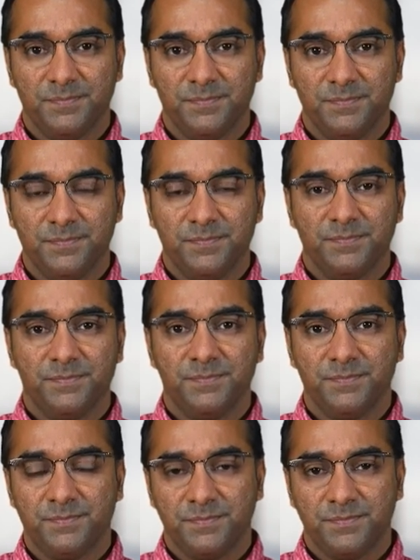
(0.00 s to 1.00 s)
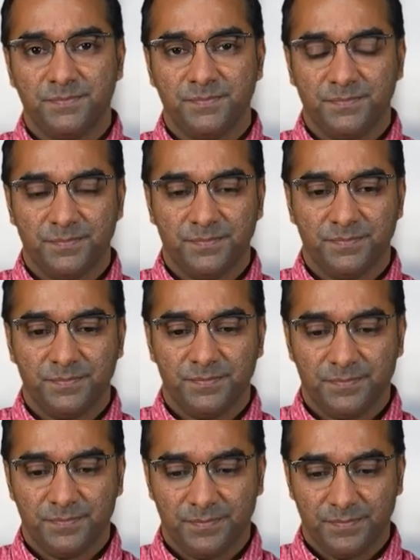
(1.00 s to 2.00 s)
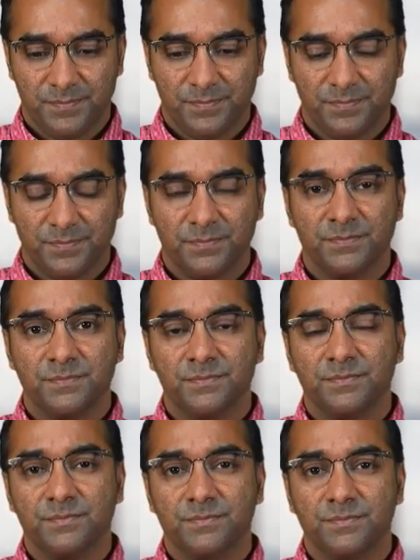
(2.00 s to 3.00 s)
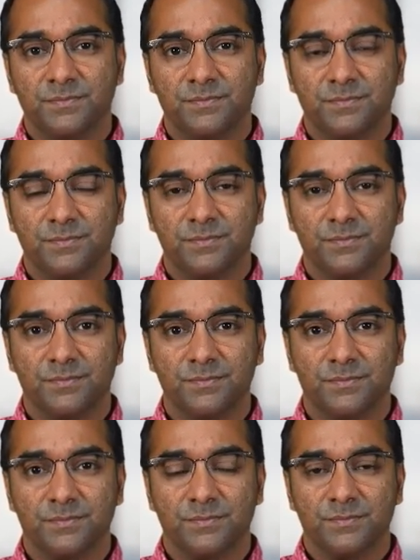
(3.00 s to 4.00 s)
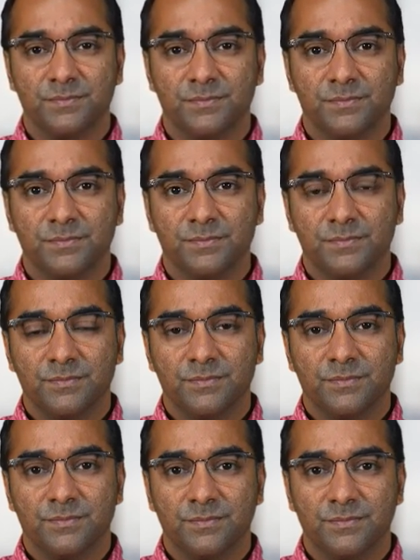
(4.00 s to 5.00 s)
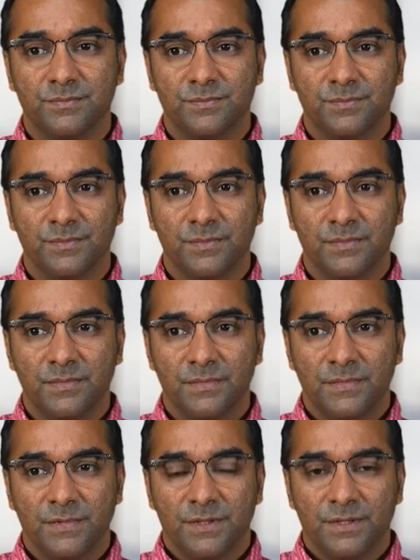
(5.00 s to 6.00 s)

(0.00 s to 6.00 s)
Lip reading: The person shown says nothing.